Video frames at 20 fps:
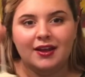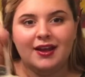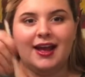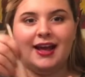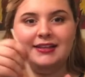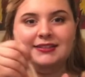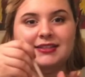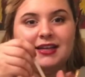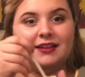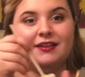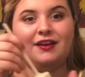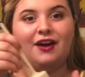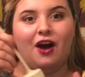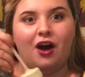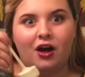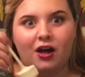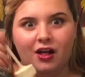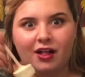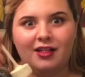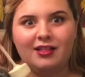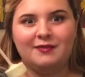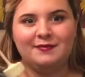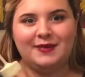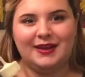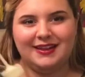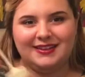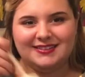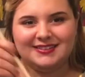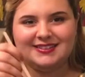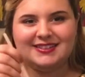until it all
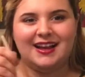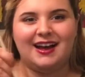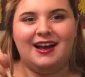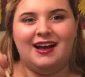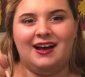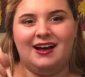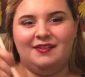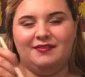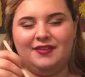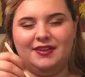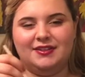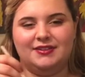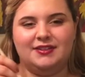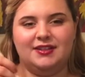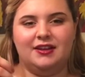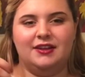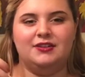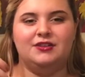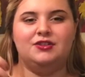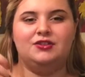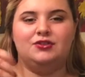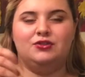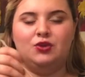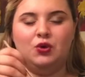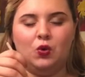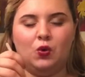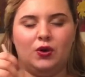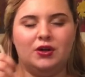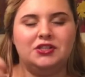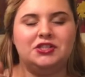melts off into a
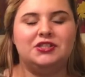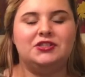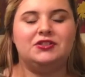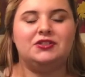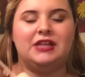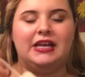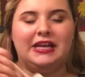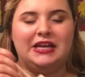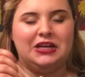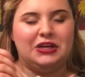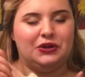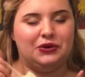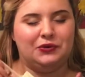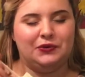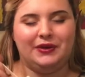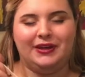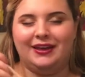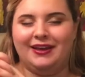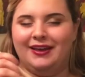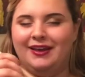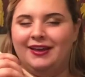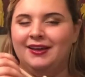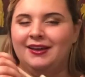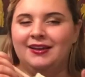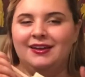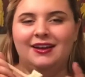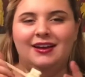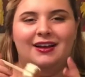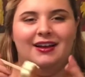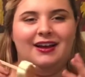gorgeous, like, gooey,
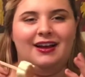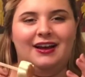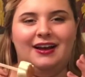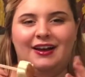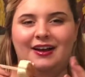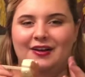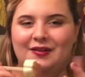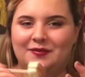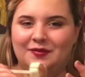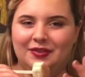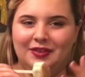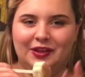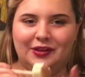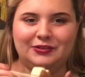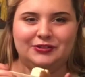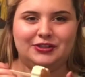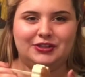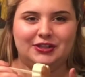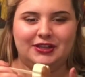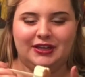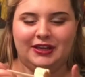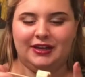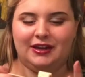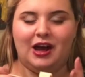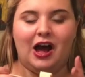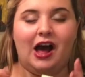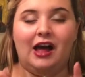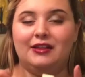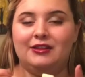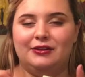lotiony,
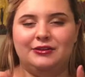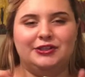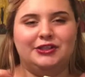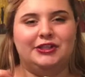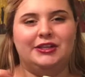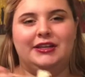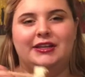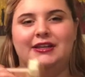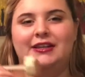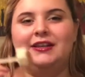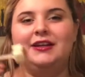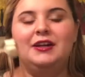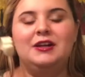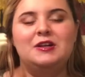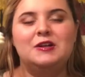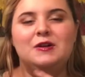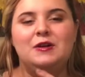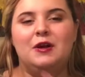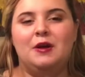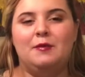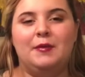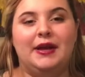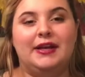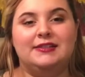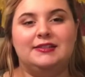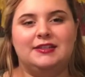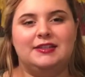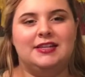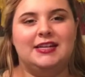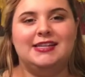hot lotiony
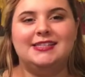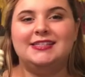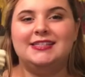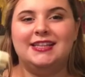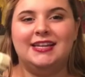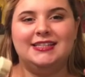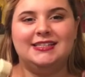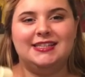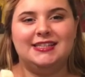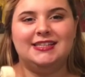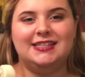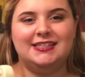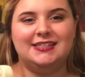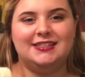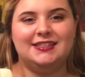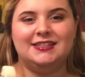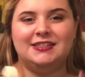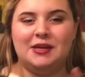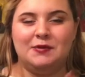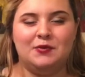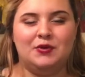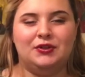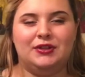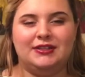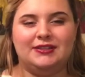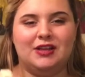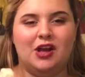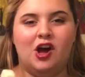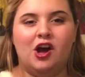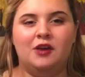amazingness. They did this, demoed
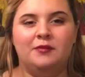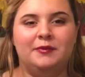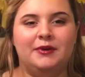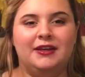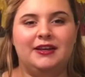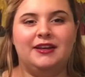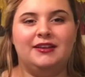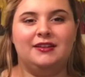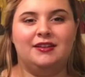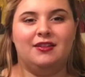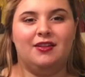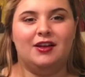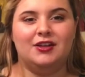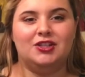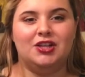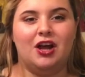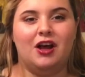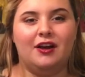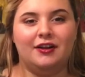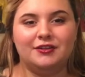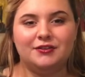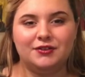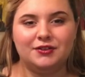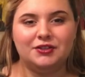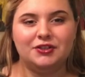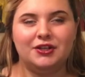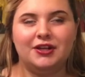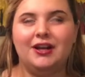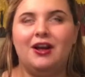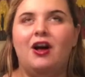this on me in the LUSH Oxford
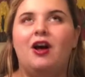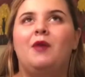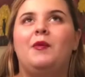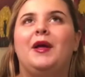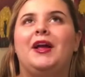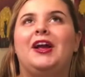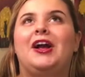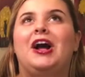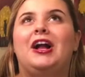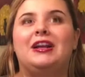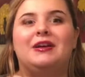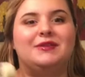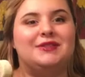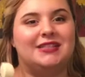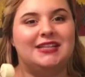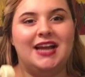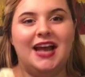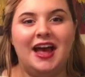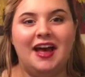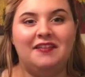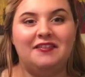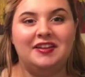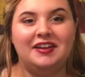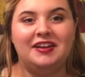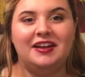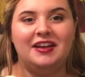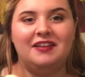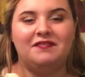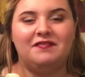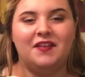Street. Oh my god, I was in heaven.
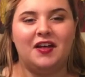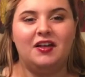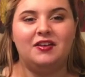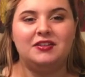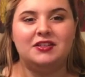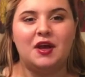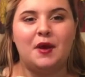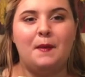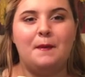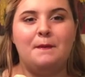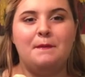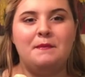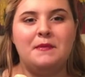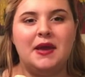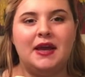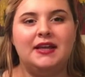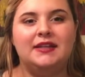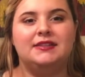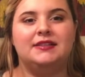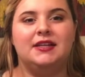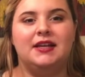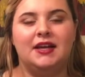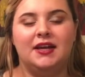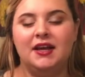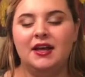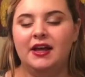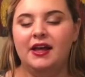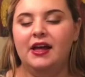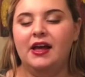It felt amazing.